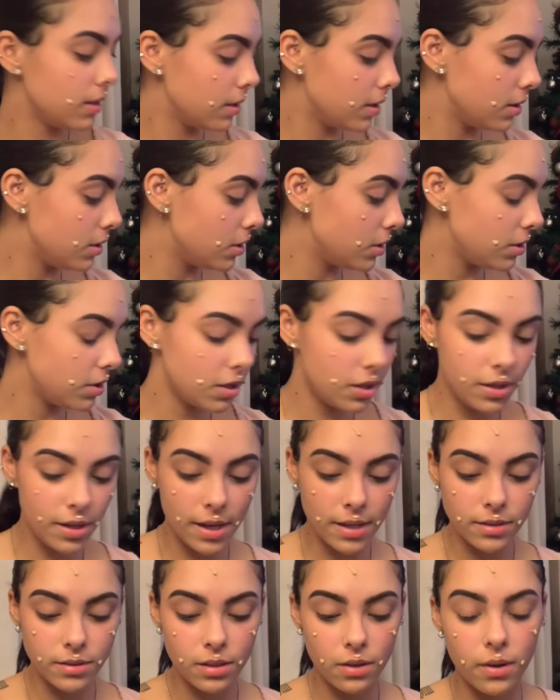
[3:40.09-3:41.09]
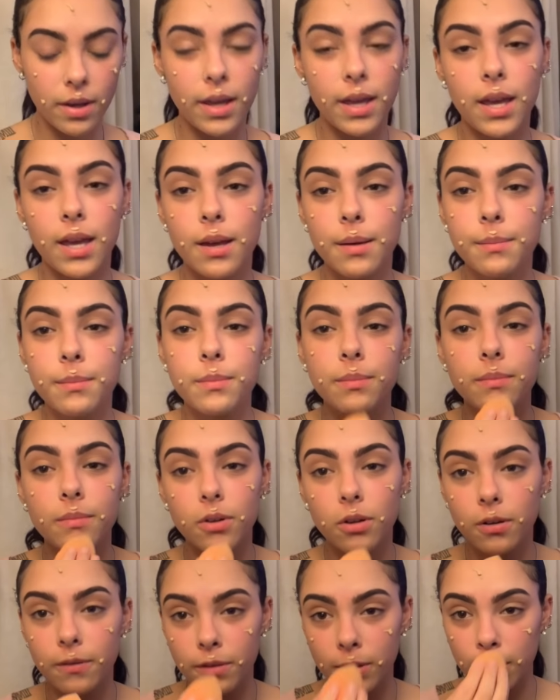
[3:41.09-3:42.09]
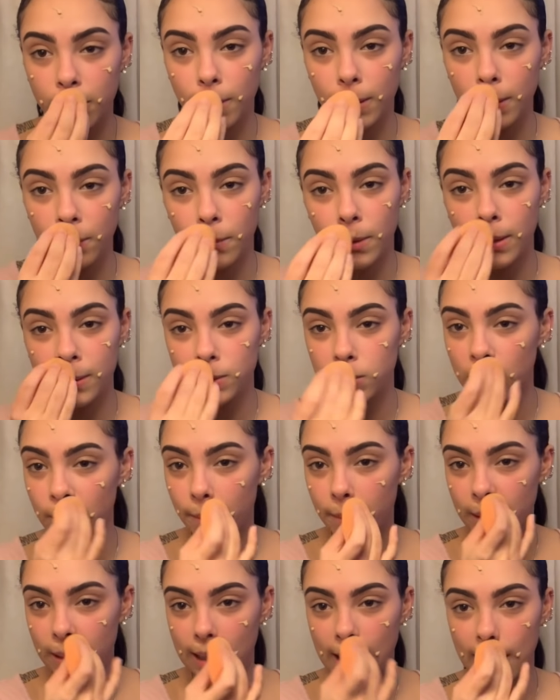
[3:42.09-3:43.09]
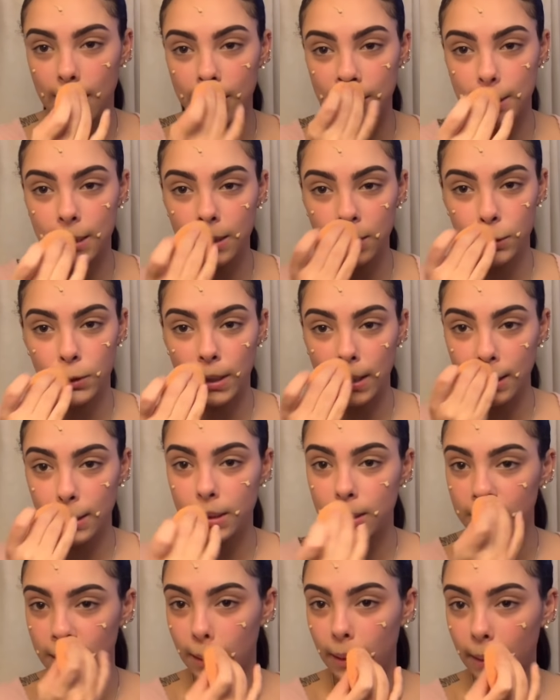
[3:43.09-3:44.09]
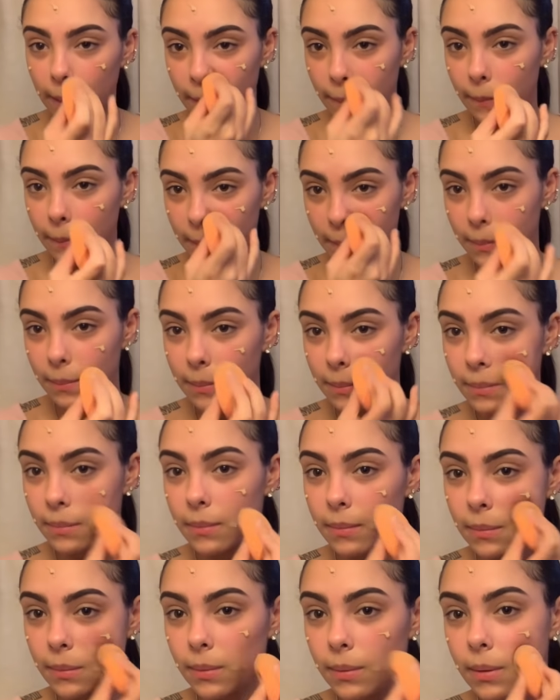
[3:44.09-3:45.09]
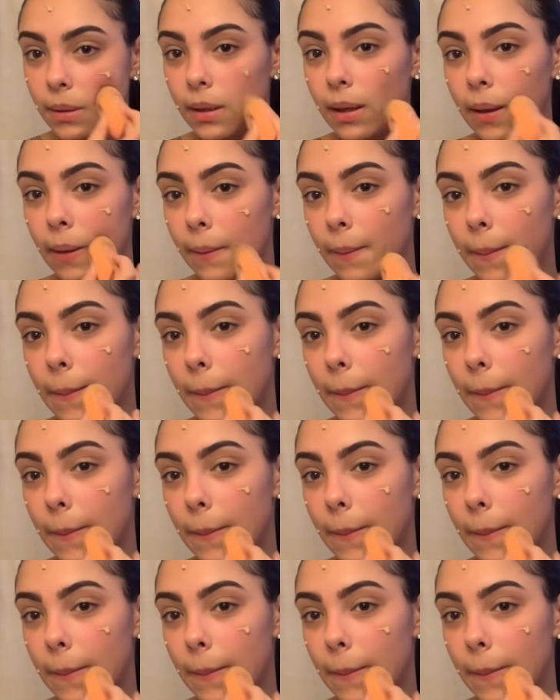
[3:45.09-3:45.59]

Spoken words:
And just so you guys know, I am over 21, so I'm allowed to drink, so yeah.